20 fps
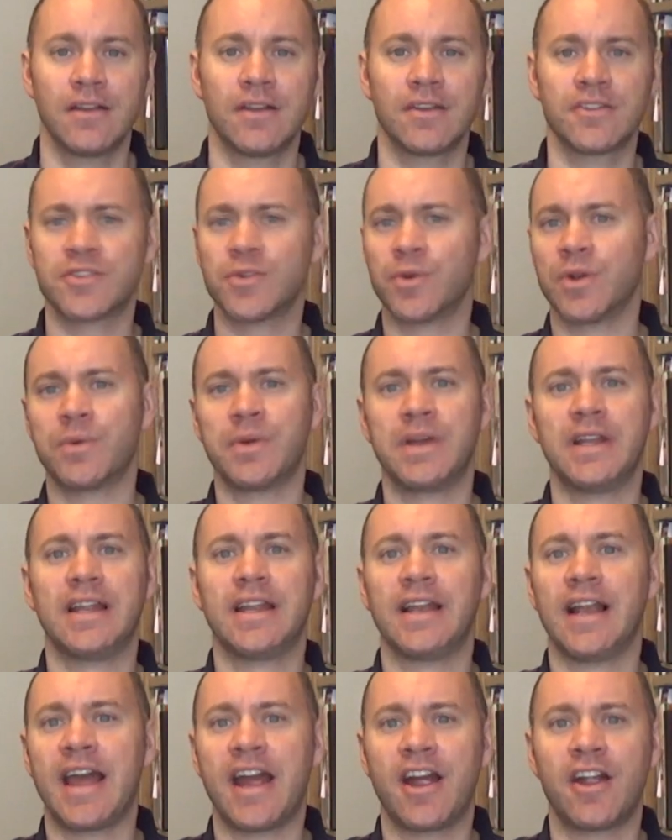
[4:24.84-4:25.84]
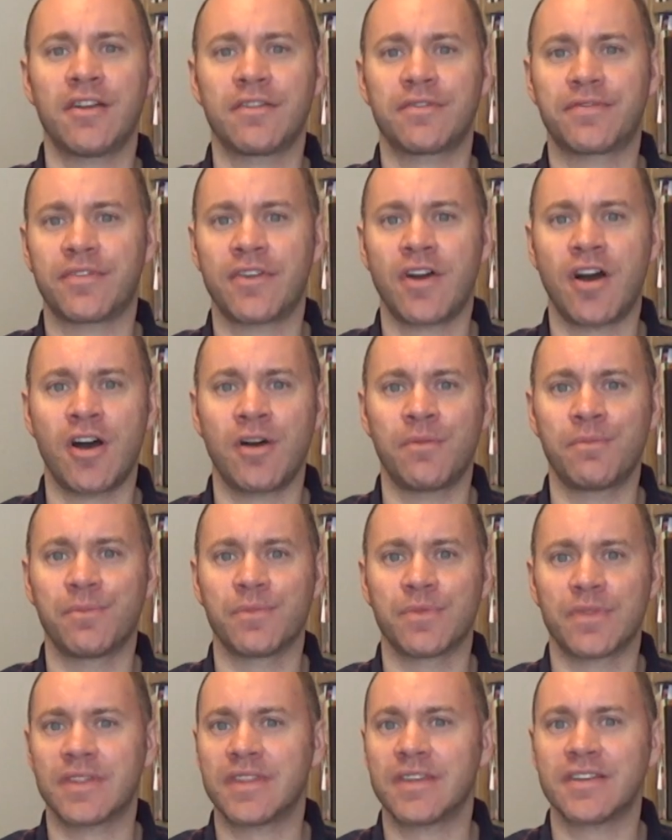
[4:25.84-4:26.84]
So what do we learn
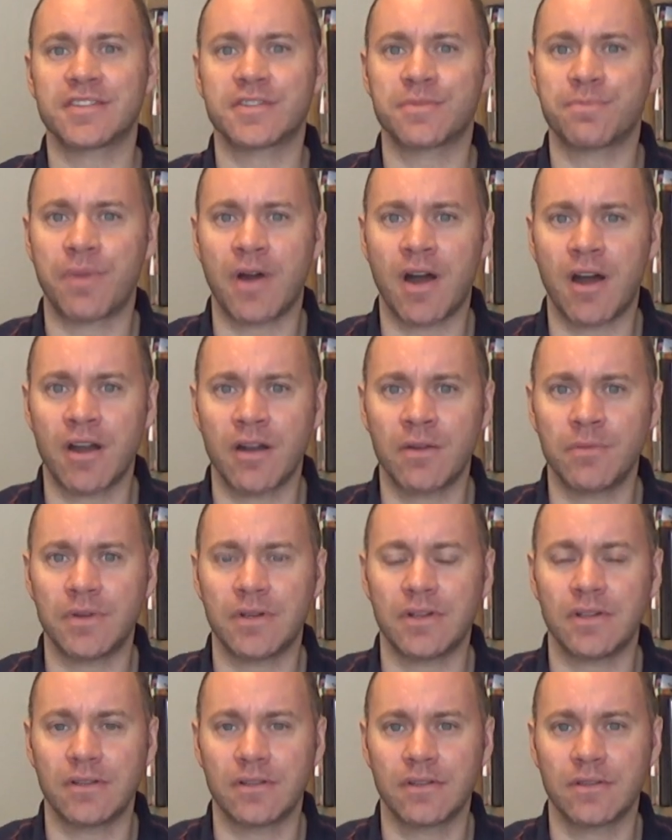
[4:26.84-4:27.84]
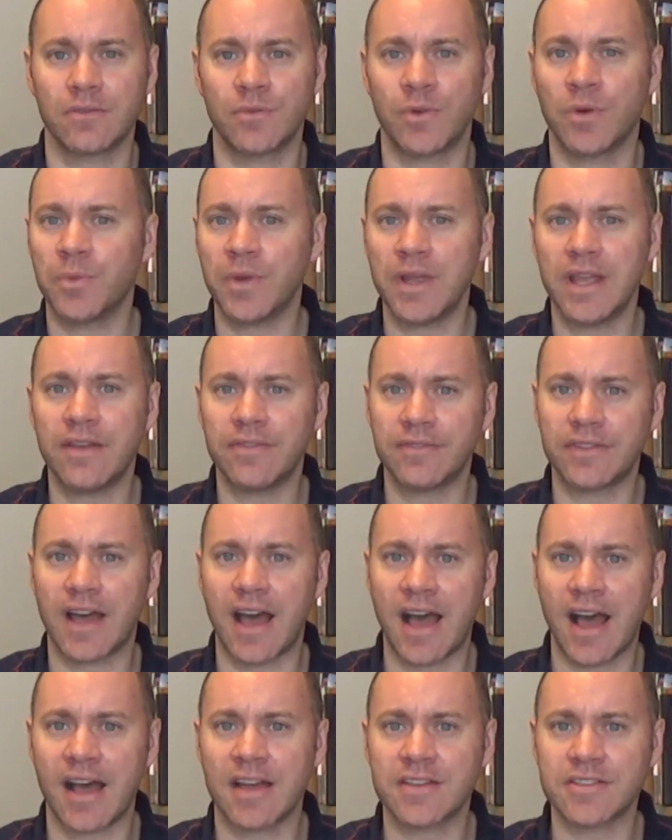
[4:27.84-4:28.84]
from this parable? Well, we have to
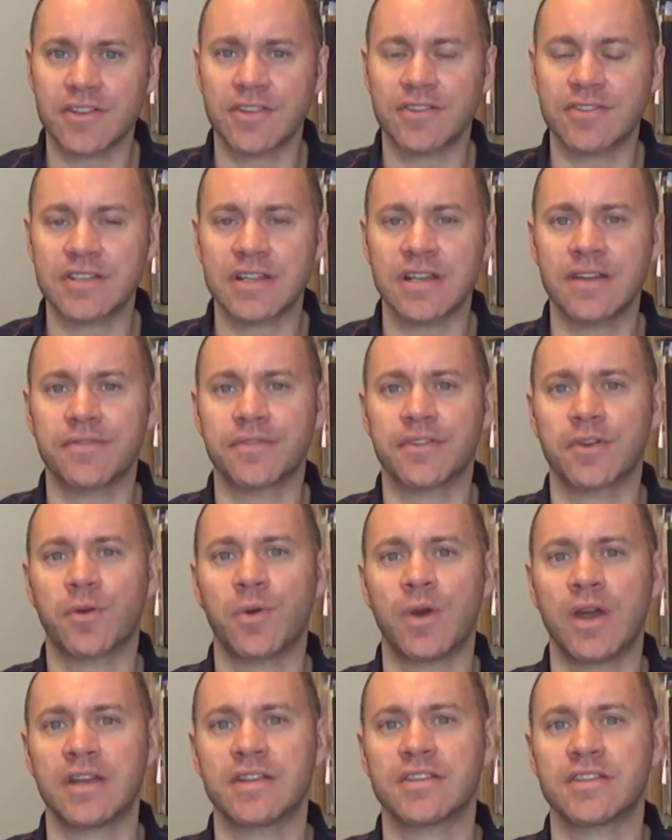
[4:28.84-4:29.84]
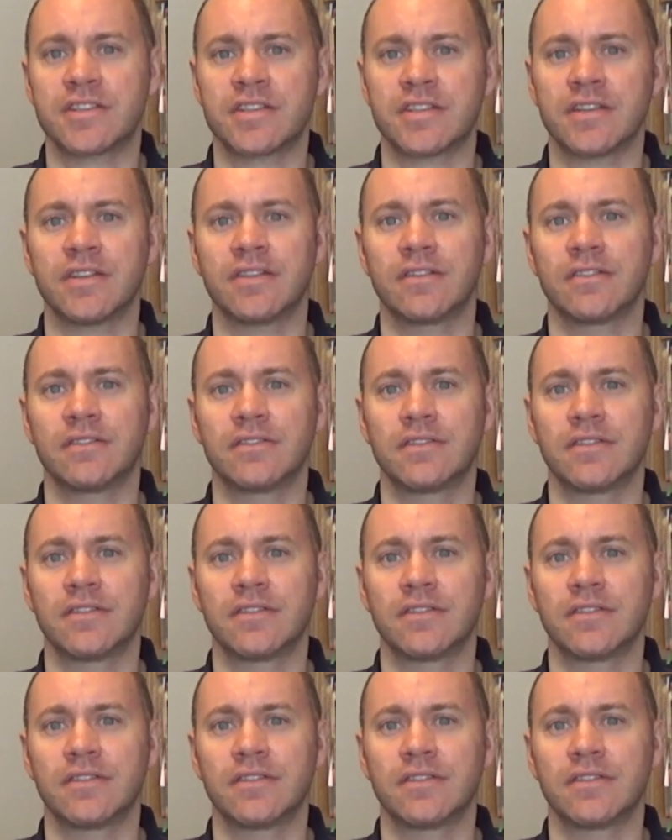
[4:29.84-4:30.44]
ask ourselves the question,